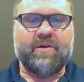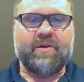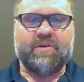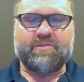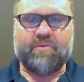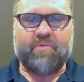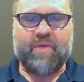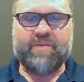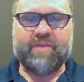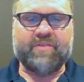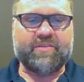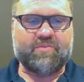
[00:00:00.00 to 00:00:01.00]
So the way
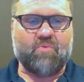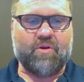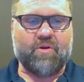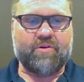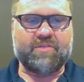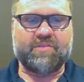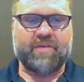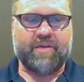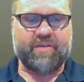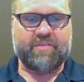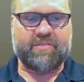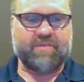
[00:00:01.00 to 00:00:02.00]
that this works
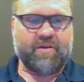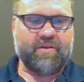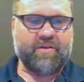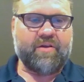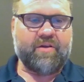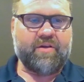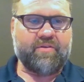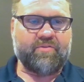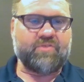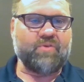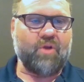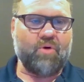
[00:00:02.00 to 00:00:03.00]
is
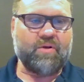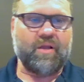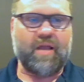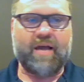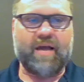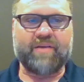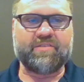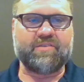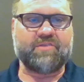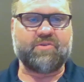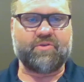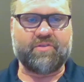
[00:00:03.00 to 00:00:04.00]
to localize
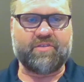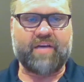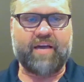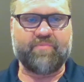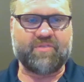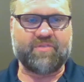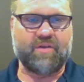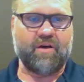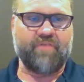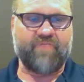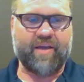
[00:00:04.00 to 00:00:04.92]
certain types of